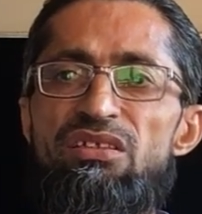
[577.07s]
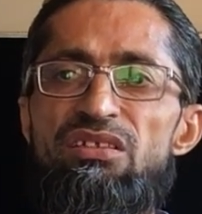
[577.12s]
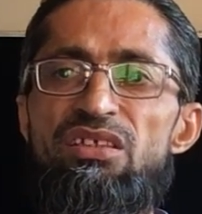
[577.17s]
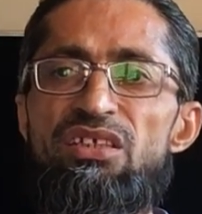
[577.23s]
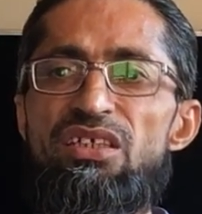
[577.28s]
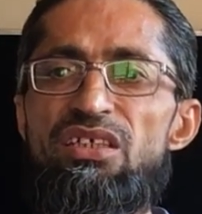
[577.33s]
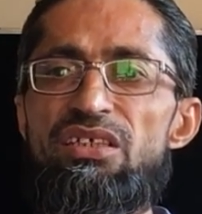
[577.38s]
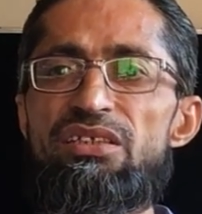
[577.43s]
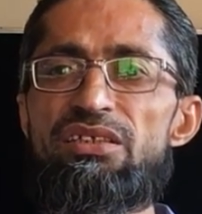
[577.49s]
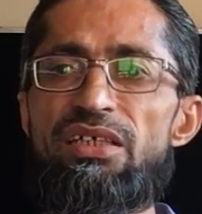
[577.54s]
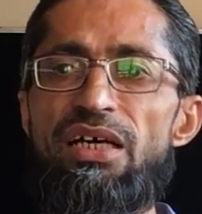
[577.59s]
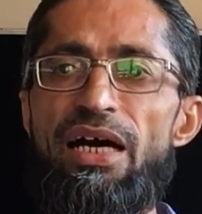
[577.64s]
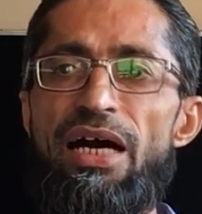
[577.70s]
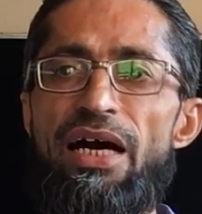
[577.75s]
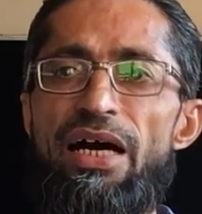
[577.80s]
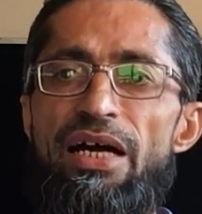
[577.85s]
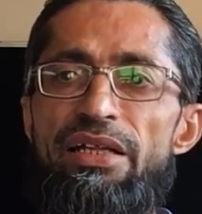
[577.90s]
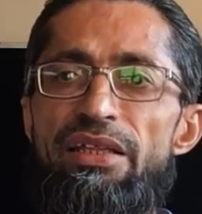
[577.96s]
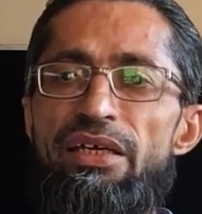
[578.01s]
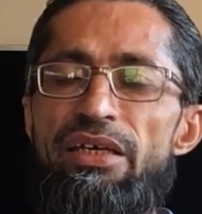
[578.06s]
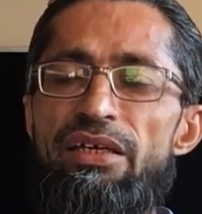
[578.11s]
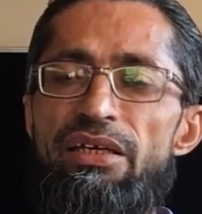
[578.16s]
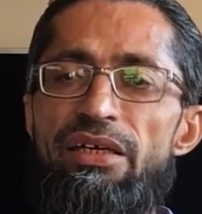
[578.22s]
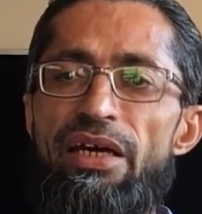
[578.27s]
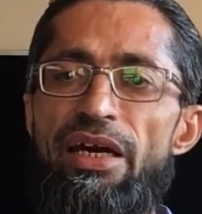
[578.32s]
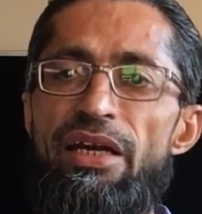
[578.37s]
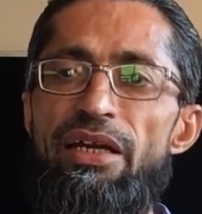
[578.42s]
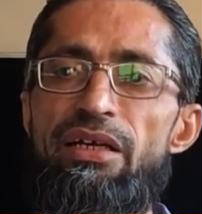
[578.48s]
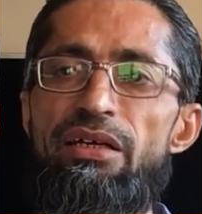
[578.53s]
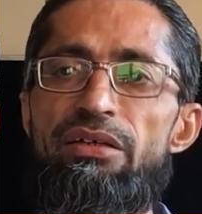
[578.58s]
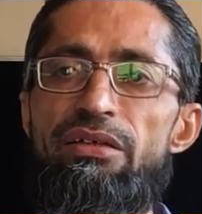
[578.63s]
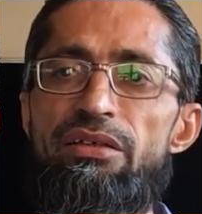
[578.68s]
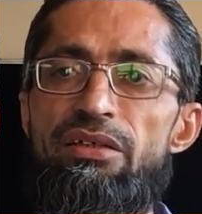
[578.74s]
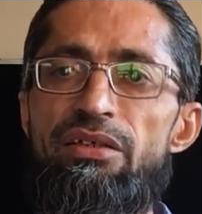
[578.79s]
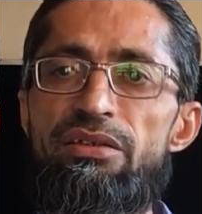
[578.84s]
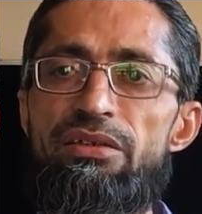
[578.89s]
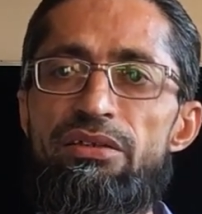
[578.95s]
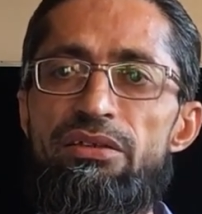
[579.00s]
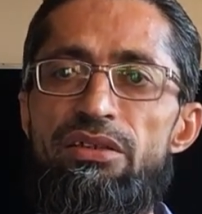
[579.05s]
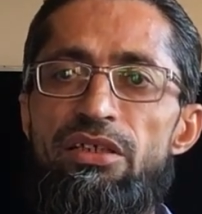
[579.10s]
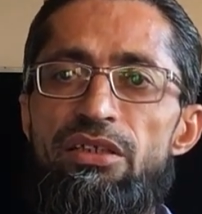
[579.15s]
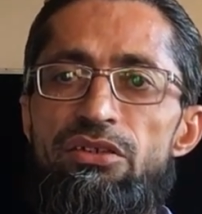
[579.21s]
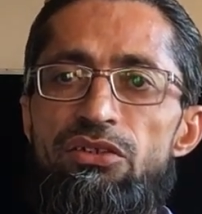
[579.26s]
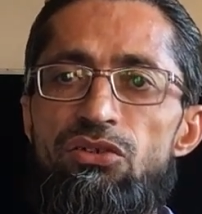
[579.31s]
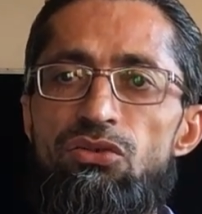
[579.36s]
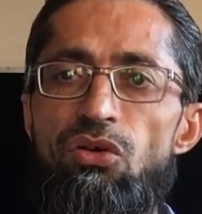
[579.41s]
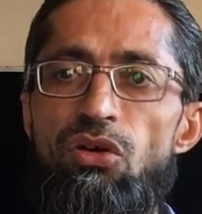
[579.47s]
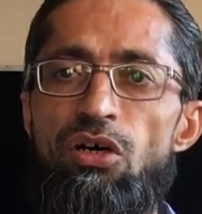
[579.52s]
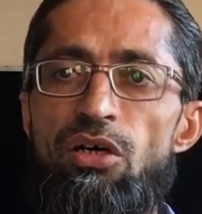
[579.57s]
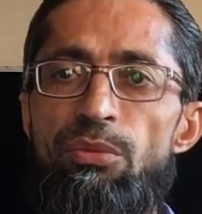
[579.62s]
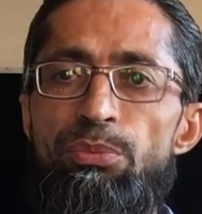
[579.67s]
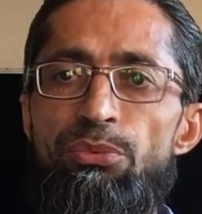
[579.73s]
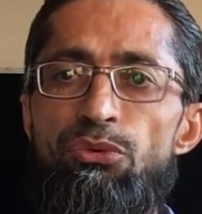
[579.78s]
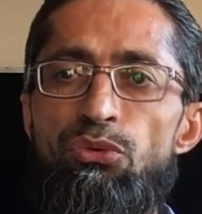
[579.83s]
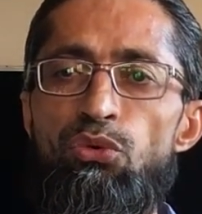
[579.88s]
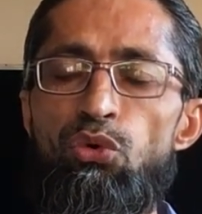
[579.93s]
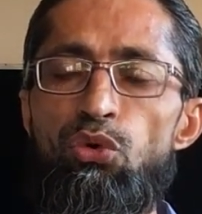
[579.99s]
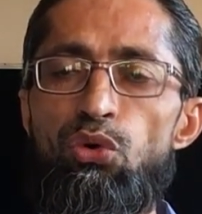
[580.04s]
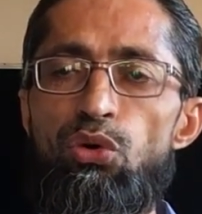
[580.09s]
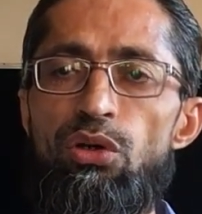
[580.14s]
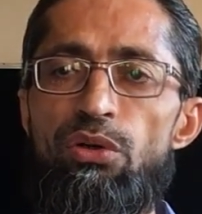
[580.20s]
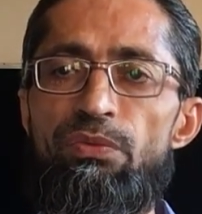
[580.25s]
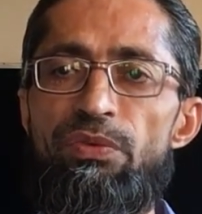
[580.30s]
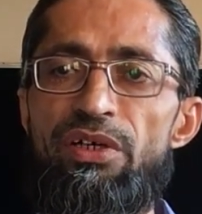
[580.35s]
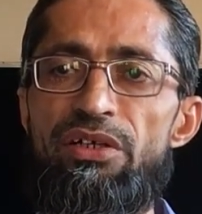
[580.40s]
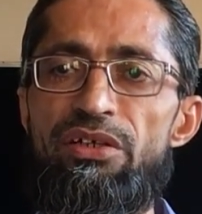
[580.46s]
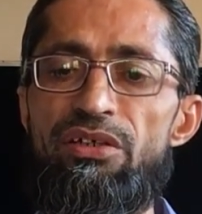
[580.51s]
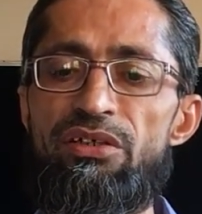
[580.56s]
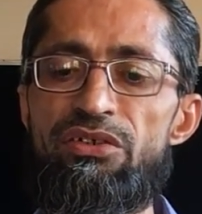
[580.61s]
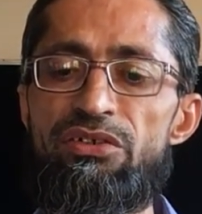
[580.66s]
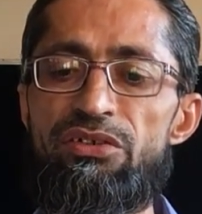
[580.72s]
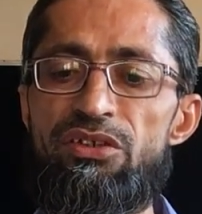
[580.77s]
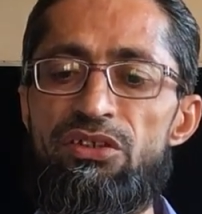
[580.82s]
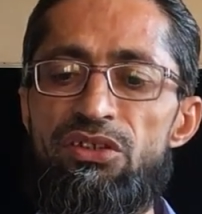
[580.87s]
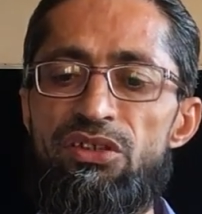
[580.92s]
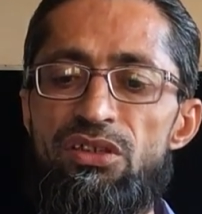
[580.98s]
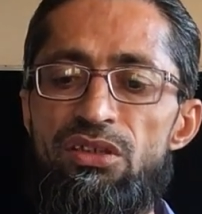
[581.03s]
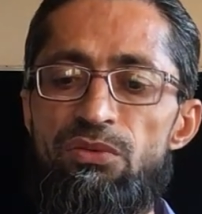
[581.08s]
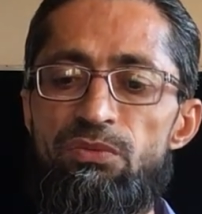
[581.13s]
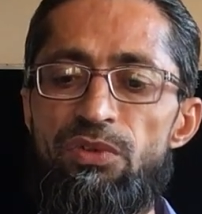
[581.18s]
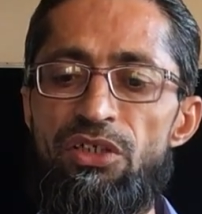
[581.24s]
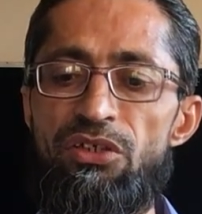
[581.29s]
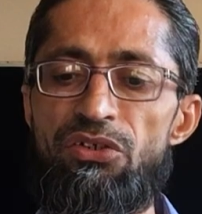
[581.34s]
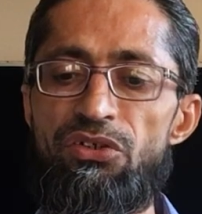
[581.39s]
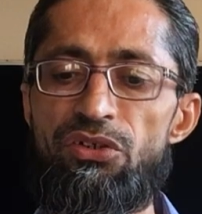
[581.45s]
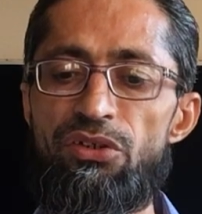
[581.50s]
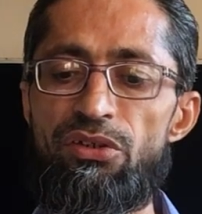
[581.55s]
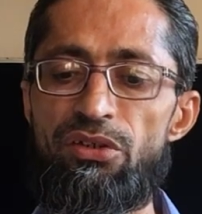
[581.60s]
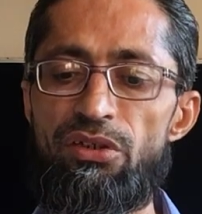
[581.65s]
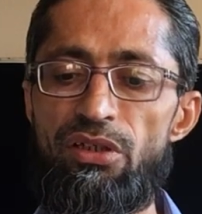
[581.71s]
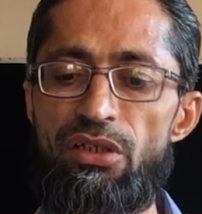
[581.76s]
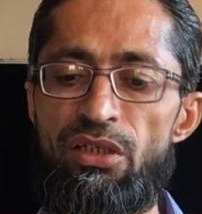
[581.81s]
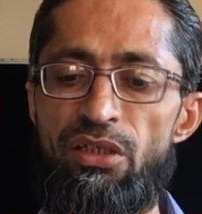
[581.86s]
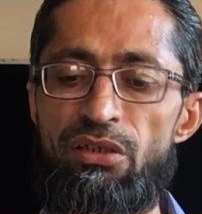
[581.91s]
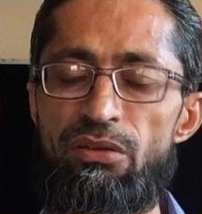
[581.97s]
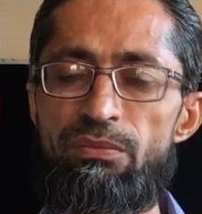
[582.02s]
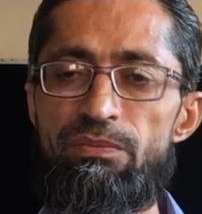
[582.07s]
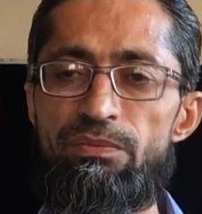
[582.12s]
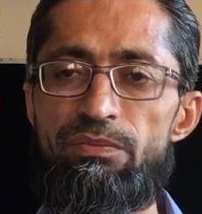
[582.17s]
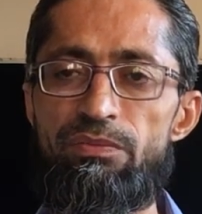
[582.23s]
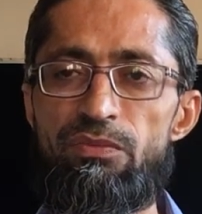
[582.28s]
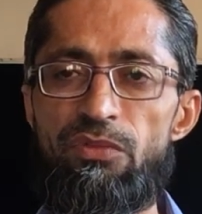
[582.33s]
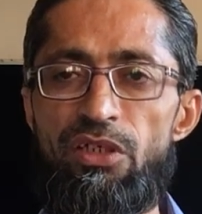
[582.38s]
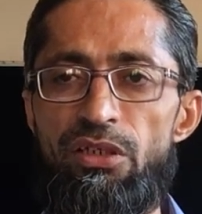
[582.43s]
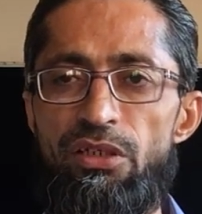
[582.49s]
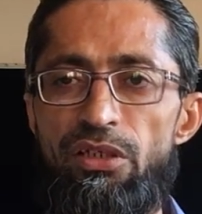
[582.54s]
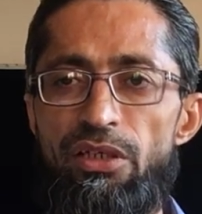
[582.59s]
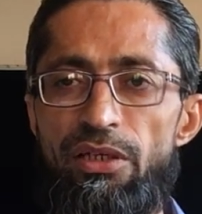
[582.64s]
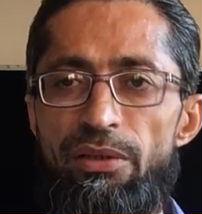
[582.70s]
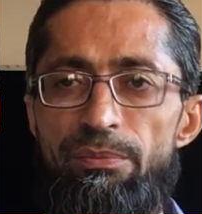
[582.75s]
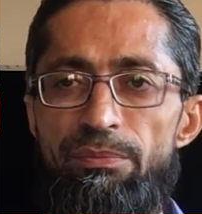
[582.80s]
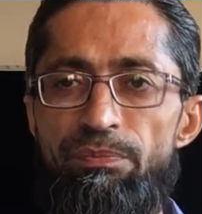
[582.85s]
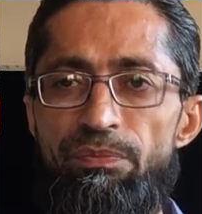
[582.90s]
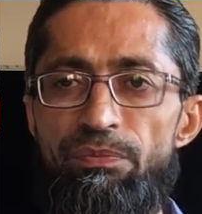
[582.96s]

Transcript: these are the characteristics of cold weather season, winter in India.